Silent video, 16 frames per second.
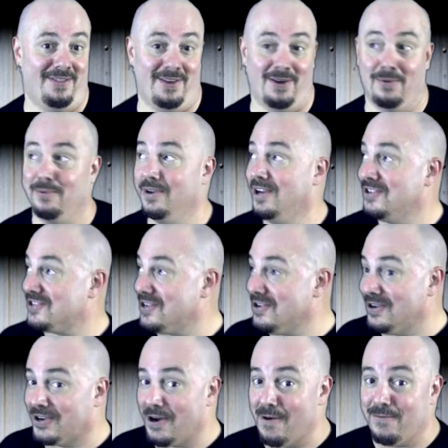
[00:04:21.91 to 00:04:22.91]
the
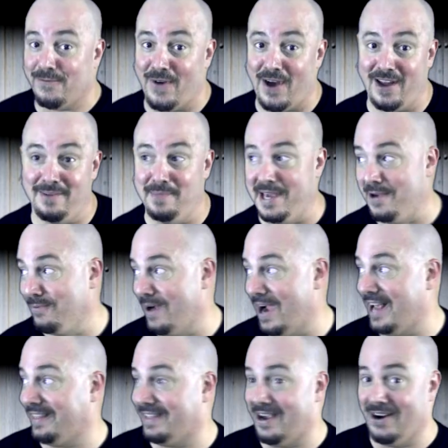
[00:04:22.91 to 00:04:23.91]
original GoFundMe,
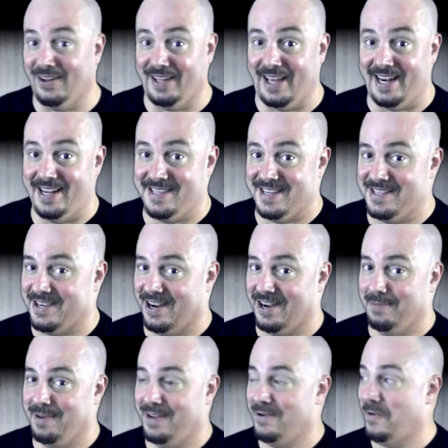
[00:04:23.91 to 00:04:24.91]
right there, ladies and
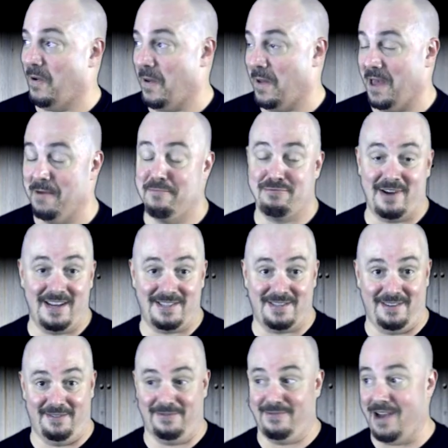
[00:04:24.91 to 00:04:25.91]
gentlemen.
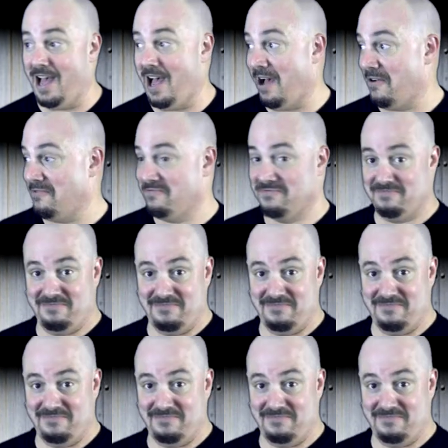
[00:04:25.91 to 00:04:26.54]
Impressive. Wow.